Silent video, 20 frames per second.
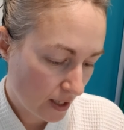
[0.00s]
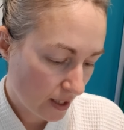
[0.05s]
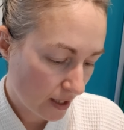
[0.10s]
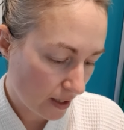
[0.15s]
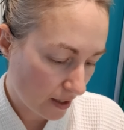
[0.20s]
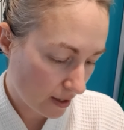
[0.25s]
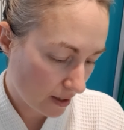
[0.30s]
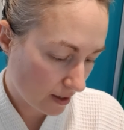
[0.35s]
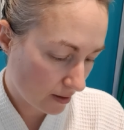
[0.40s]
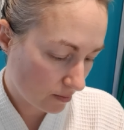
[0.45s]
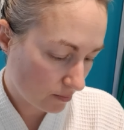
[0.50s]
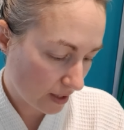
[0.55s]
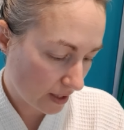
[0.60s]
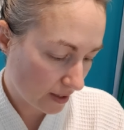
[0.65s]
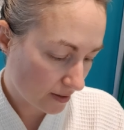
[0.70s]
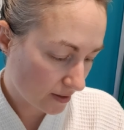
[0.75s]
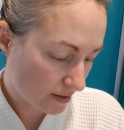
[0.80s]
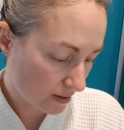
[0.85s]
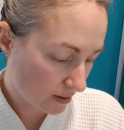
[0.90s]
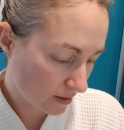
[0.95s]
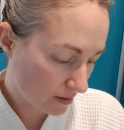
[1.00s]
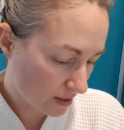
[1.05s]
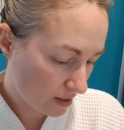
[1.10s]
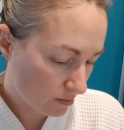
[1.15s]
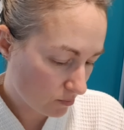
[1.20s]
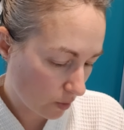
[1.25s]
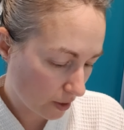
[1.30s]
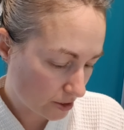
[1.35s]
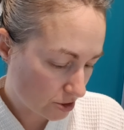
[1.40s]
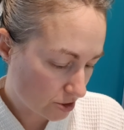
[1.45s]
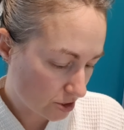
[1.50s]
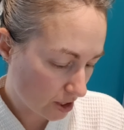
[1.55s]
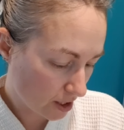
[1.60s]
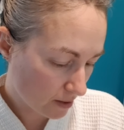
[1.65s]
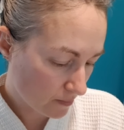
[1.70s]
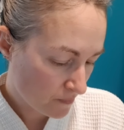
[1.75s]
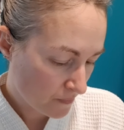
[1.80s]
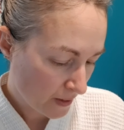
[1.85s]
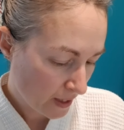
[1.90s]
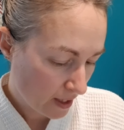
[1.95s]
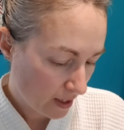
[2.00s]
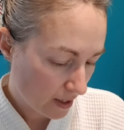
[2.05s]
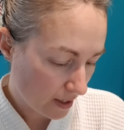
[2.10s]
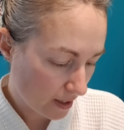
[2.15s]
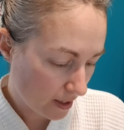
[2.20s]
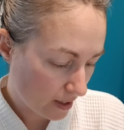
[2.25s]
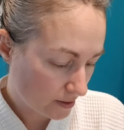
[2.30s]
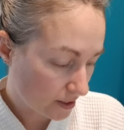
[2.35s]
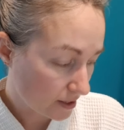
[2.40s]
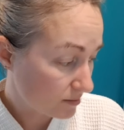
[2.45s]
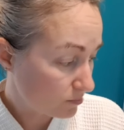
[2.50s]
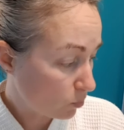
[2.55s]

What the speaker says: it seals in moisture, and it's